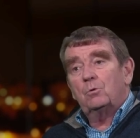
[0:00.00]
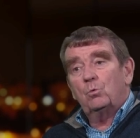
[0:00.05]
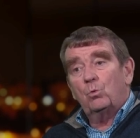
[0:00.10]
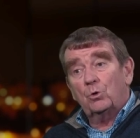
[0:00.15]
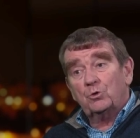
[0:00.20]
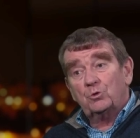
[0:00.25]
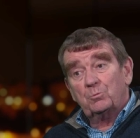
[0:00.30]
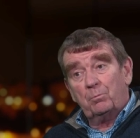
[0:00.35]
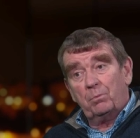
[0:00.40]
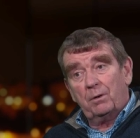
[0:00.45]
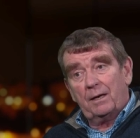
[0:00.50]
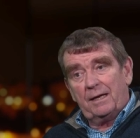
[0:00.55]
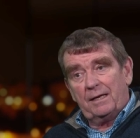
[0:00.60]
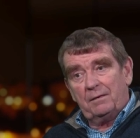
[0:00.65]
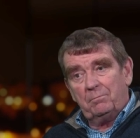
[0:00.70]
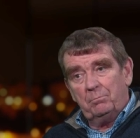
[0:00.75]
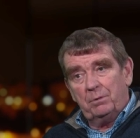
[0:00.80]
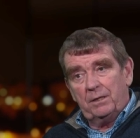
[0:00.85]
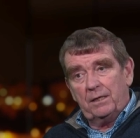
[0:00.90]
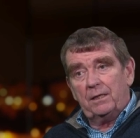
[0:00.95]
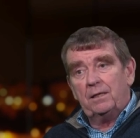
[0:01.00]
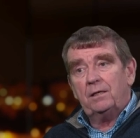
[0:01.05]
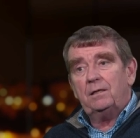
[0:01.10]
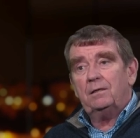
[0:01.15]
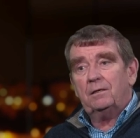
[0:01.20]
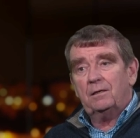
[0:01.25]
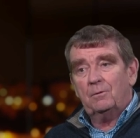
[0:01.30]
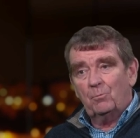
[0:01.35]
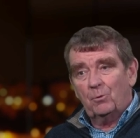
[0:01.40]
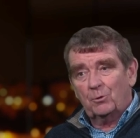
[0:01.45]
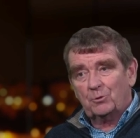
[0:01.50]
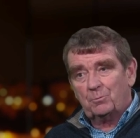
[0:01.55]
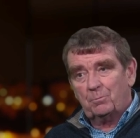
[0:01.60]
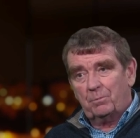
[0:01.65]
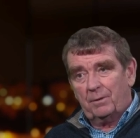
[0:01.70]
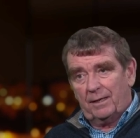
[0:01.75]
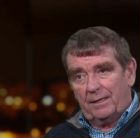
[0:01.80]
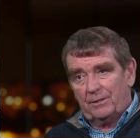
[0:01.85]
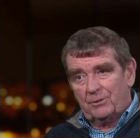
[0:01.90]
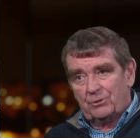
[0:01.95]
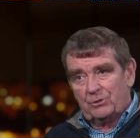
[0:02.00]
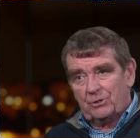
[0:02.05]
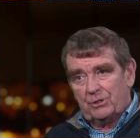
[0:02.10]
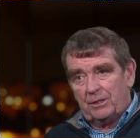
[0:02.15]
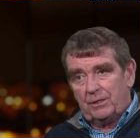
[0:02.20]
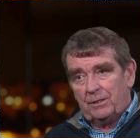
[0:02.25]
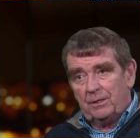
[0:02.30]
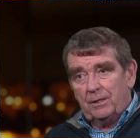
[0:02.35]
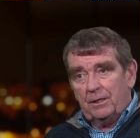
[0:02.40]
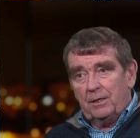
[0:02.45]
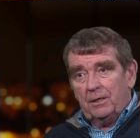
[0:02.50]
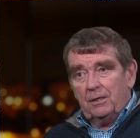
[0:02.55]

What's plan B and what's plan C?